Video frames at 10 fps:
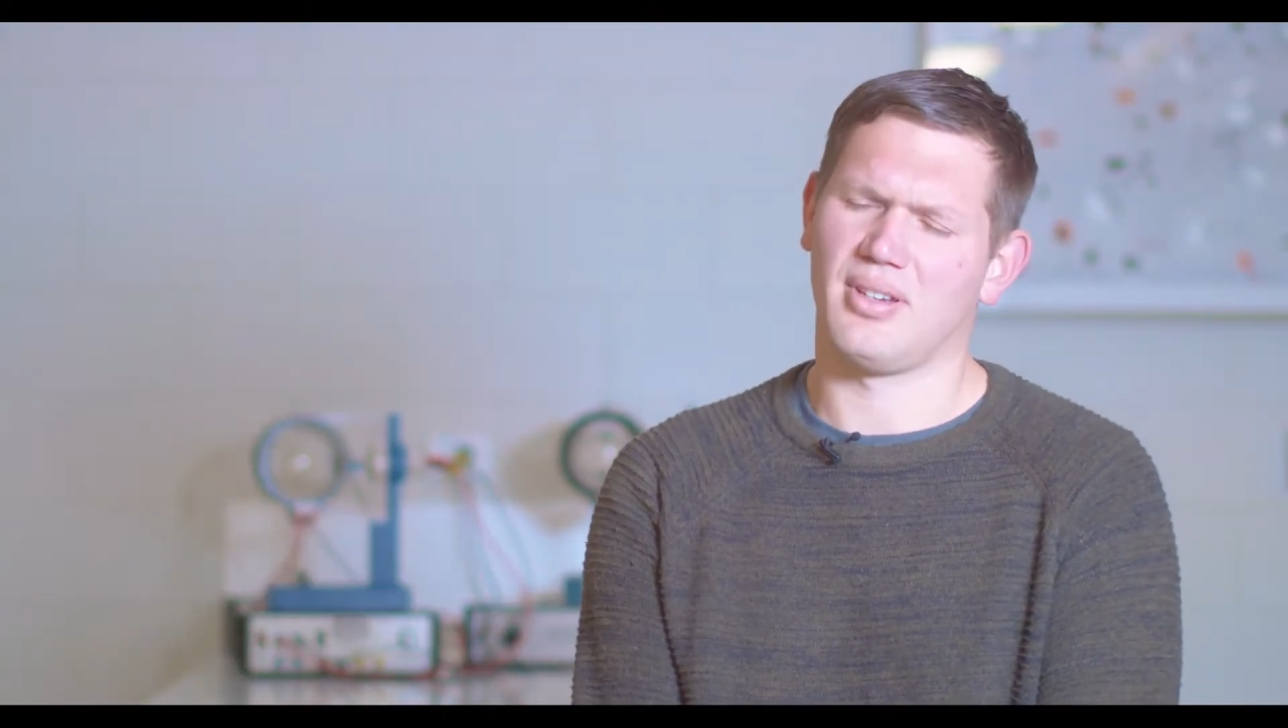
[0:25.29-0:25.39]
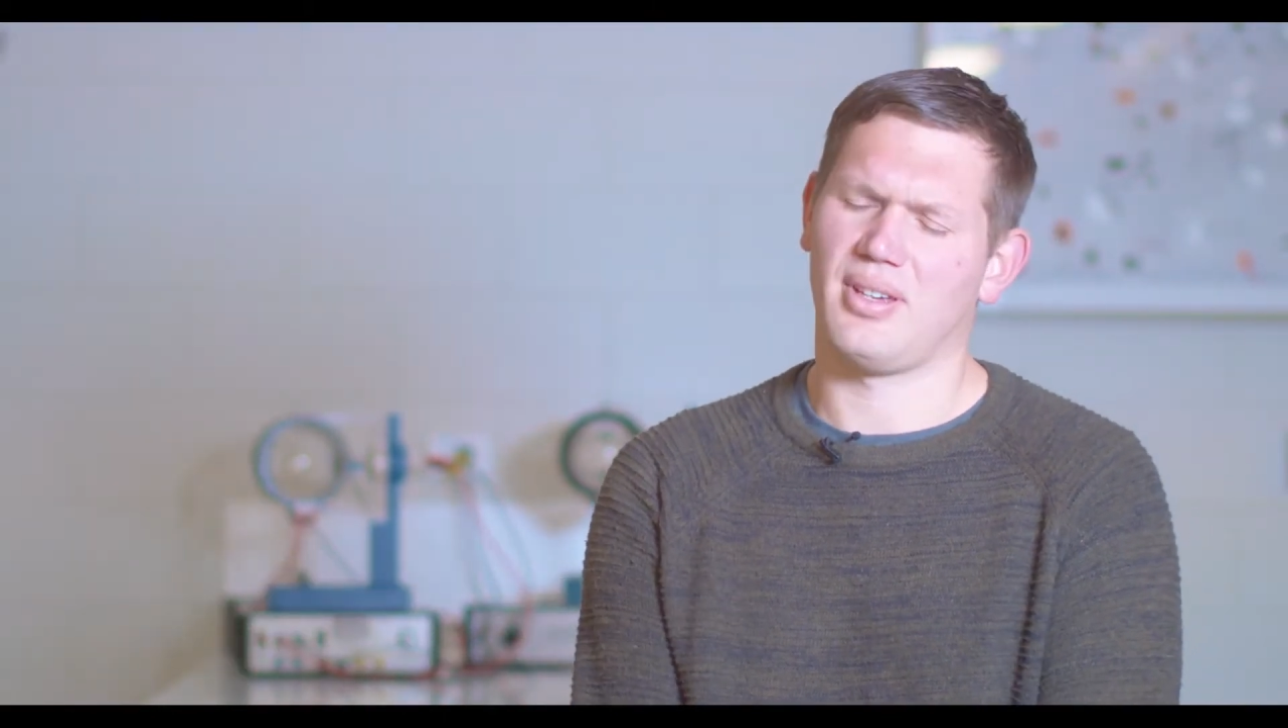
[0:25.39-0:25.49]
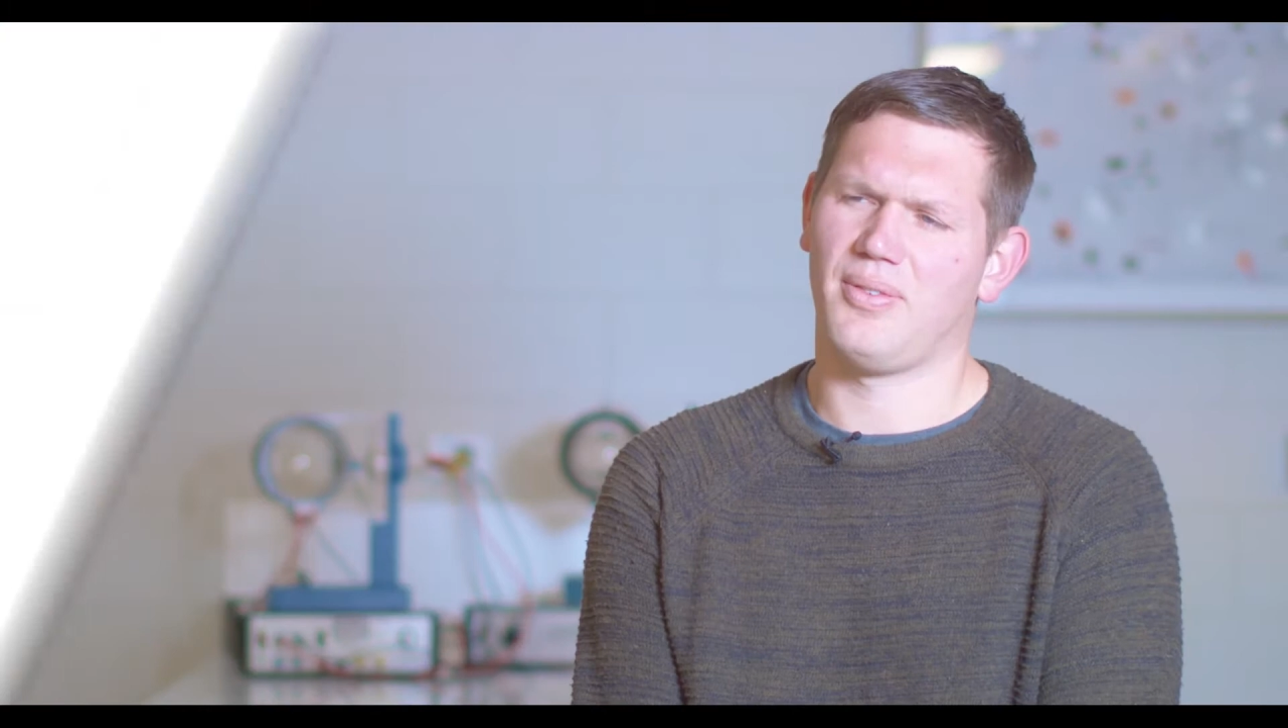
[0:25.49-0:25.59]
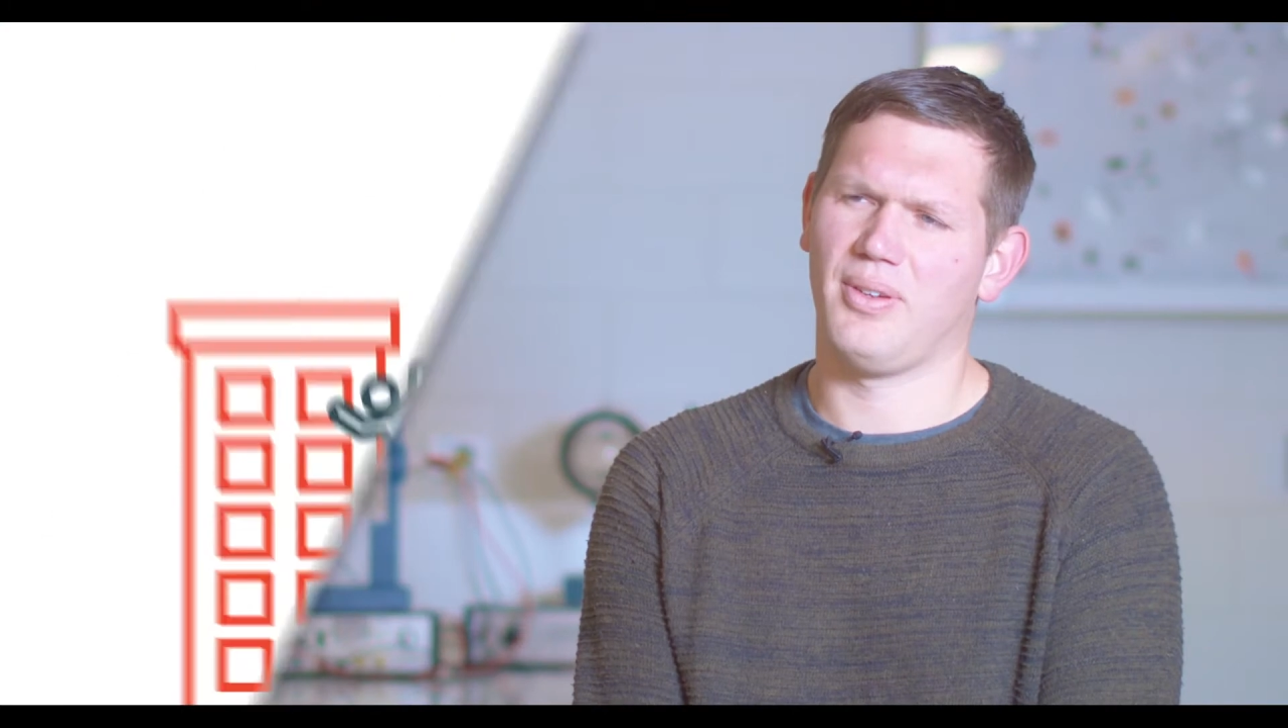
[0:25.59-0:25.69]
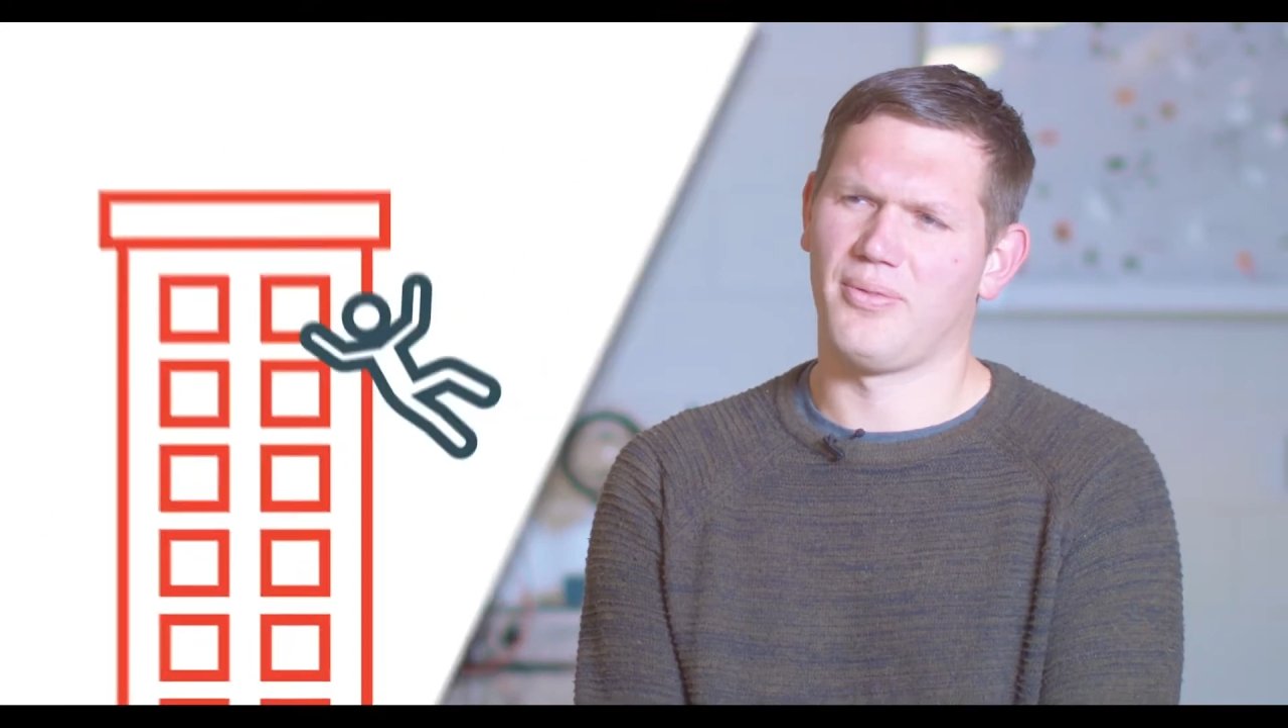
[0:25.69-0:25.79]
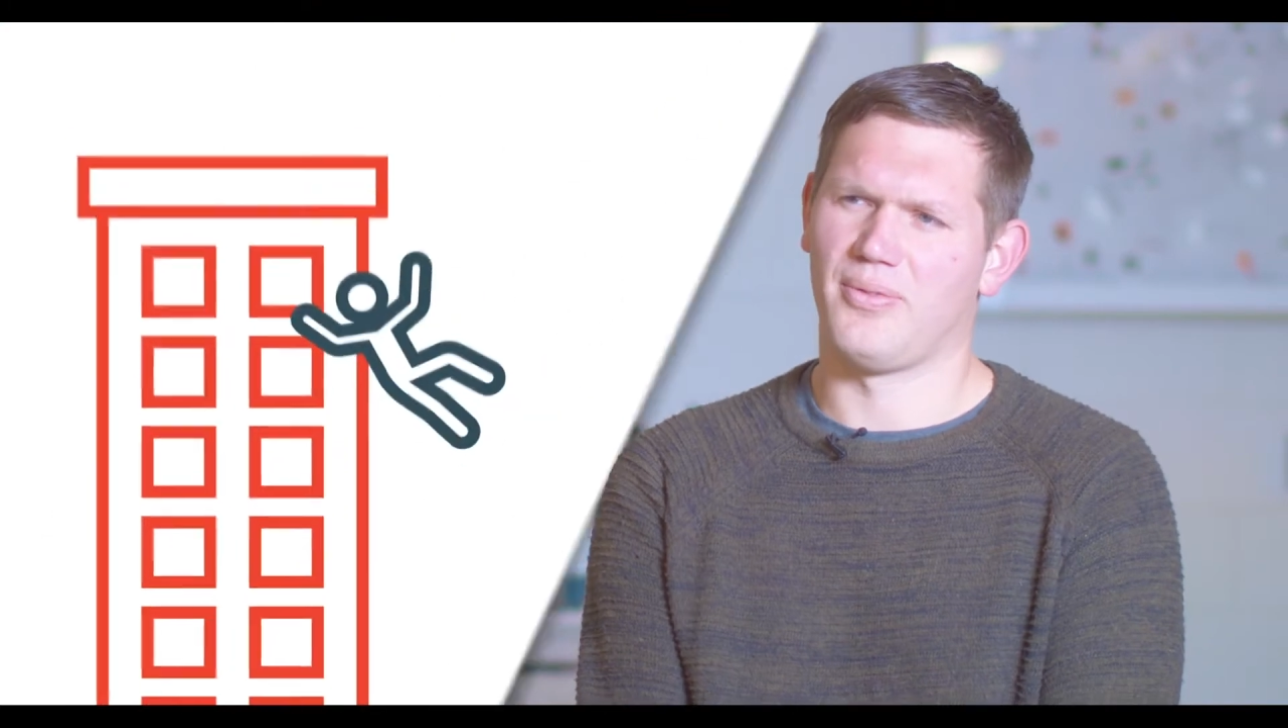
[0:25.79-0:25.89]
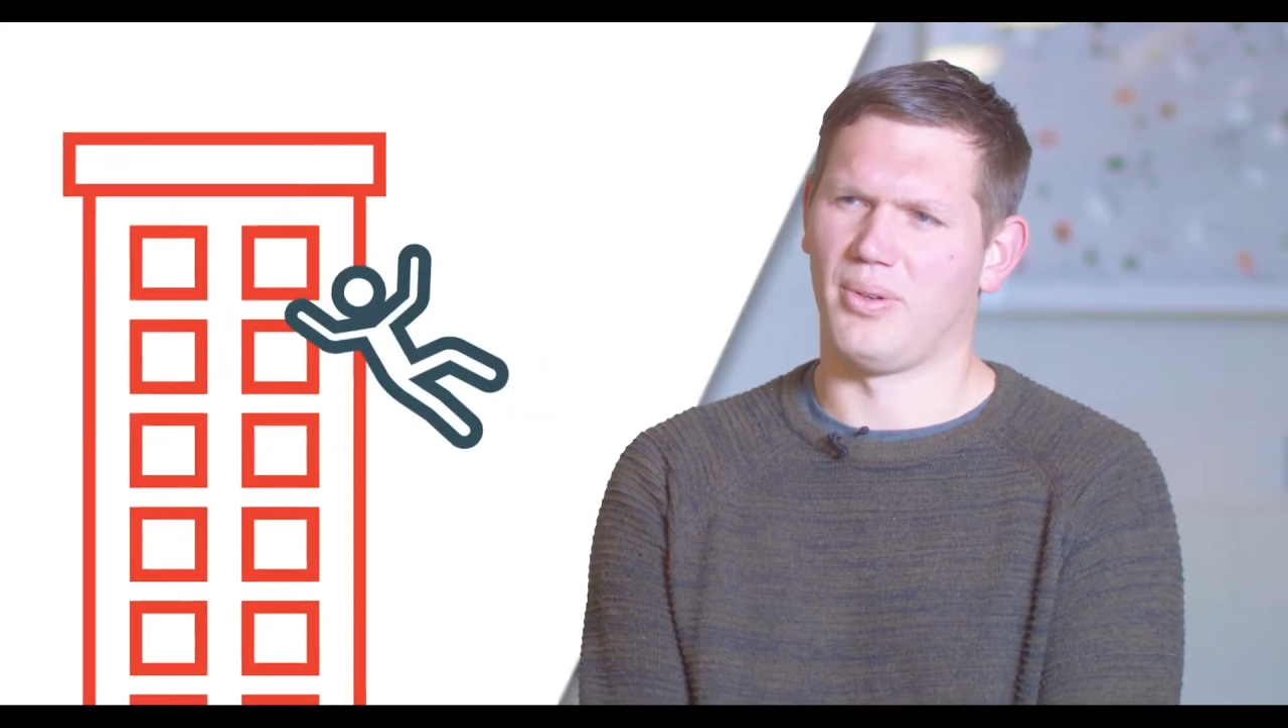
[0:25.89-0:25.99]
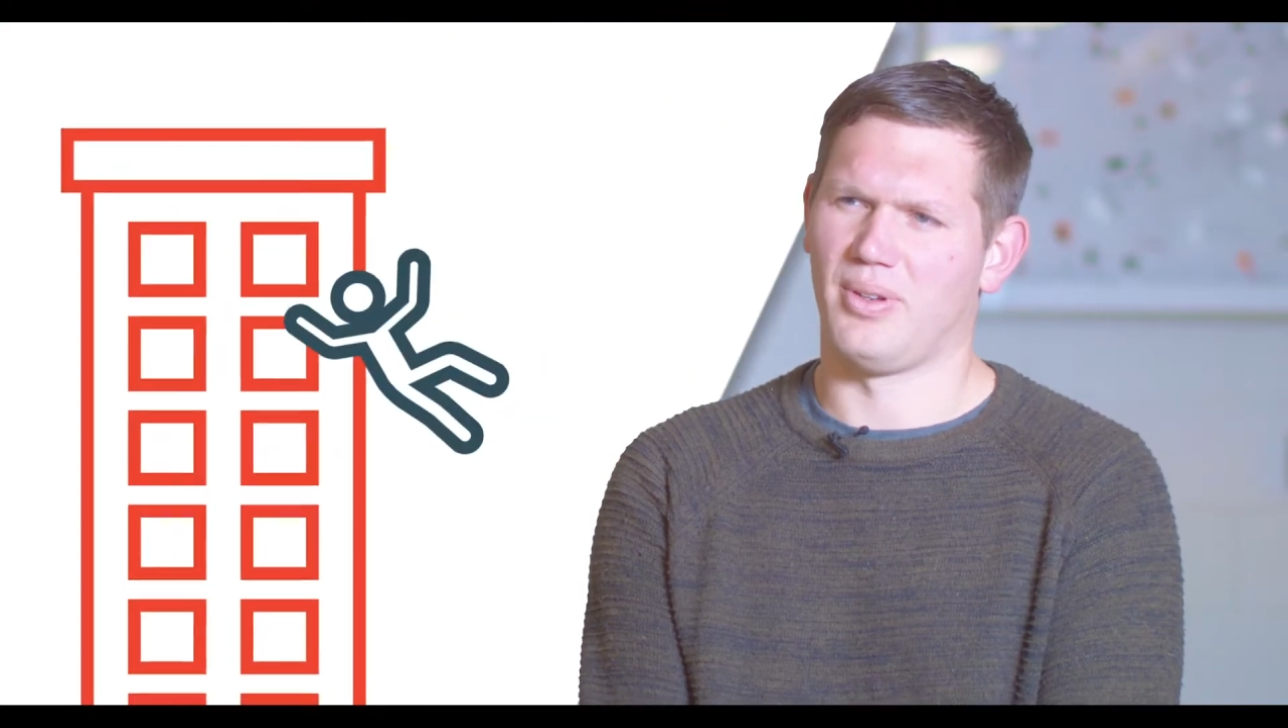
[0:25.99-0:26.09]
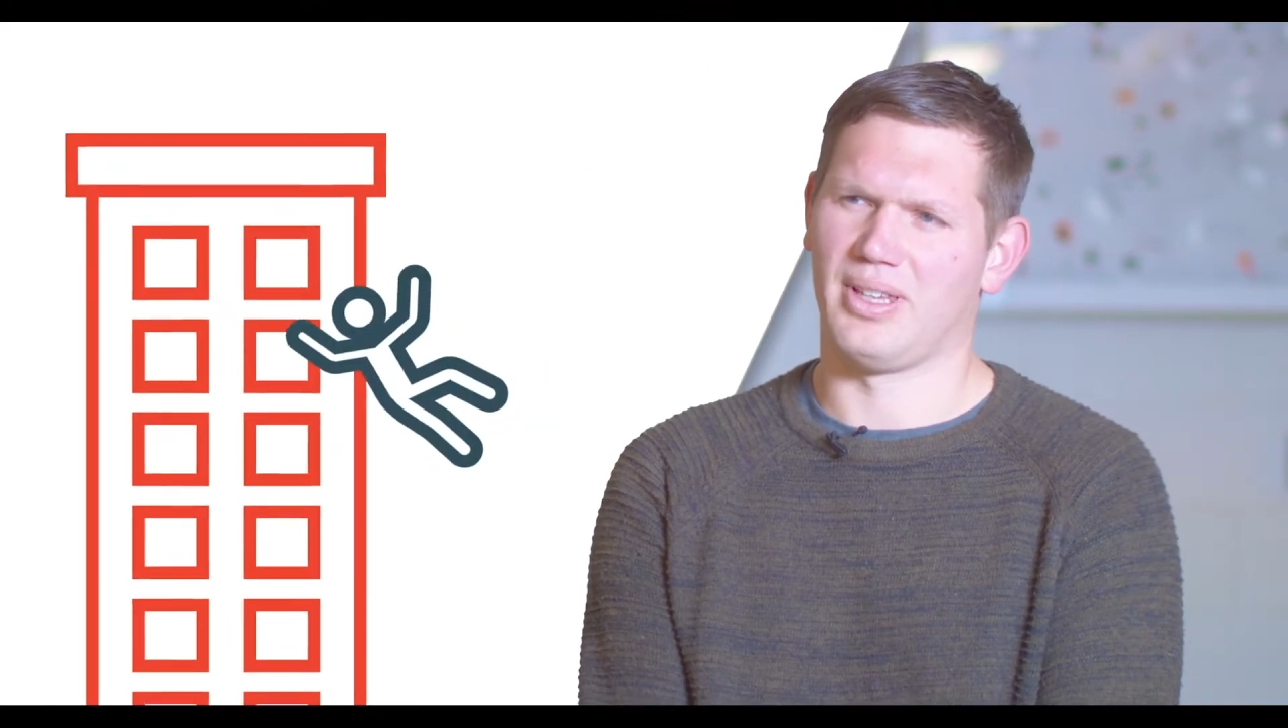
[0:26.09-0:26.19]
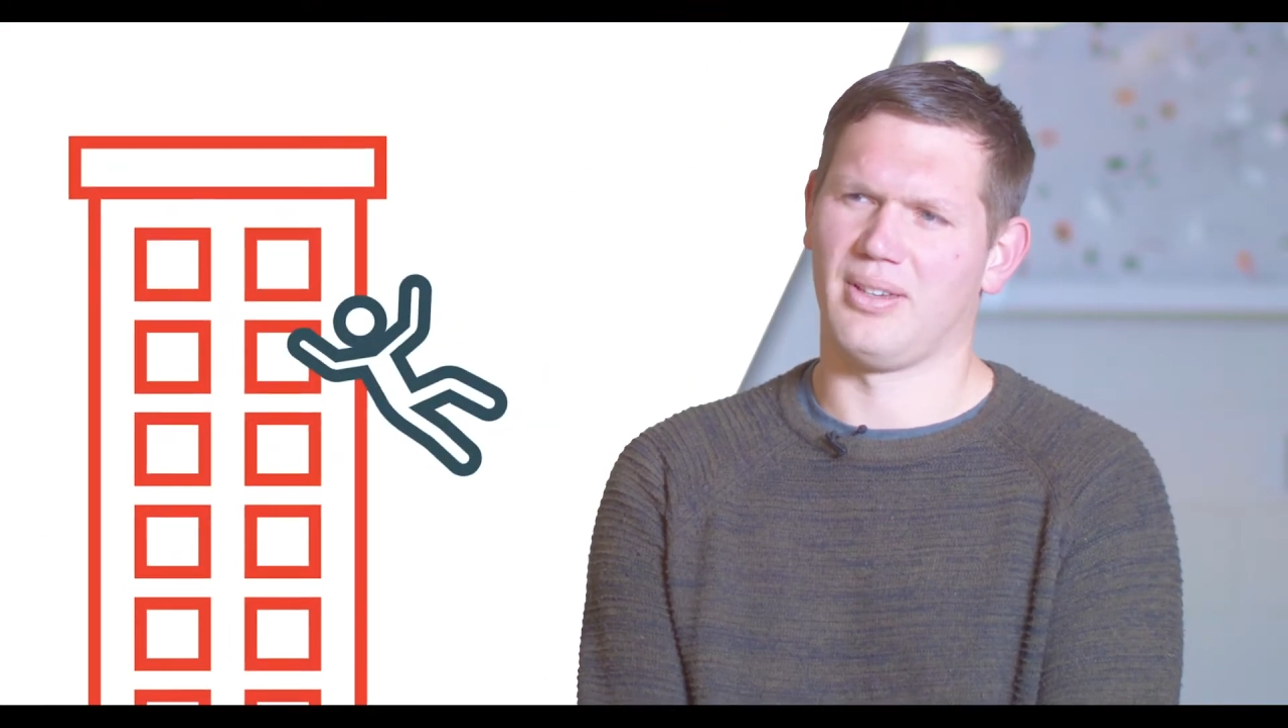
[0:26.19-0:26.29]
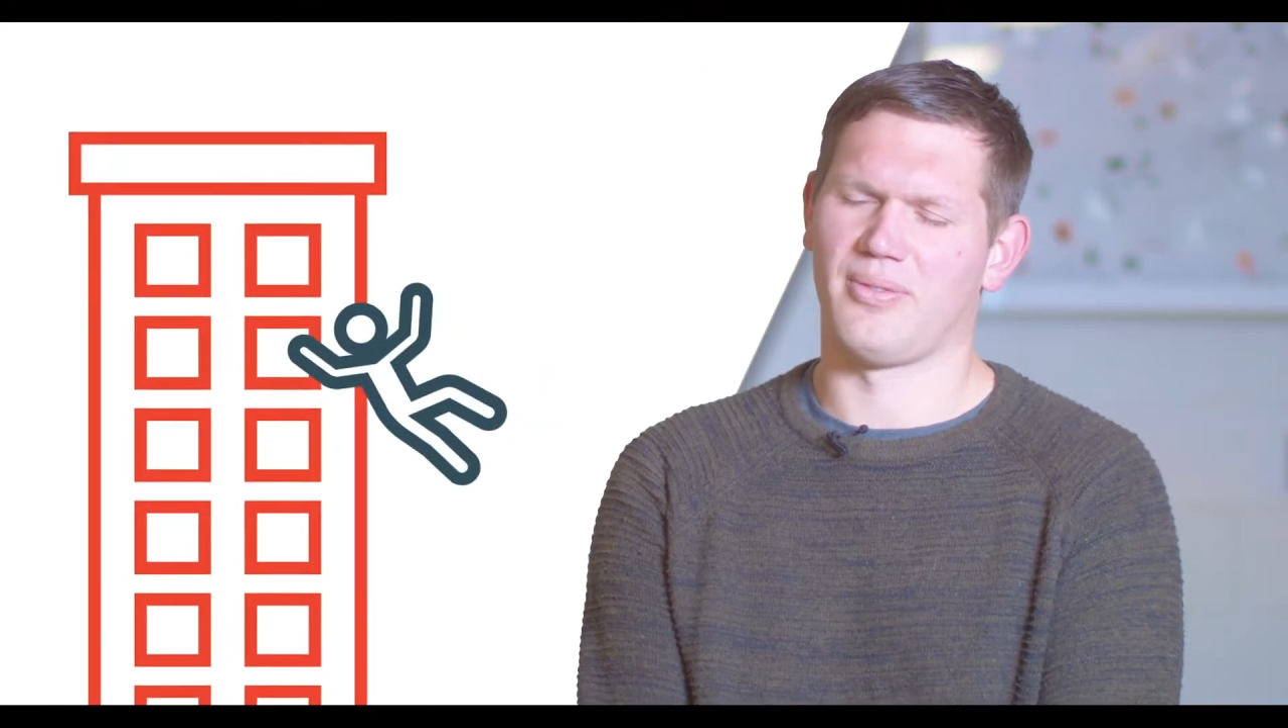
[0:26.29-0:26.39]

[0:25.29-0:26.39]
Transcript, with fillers: If you're falling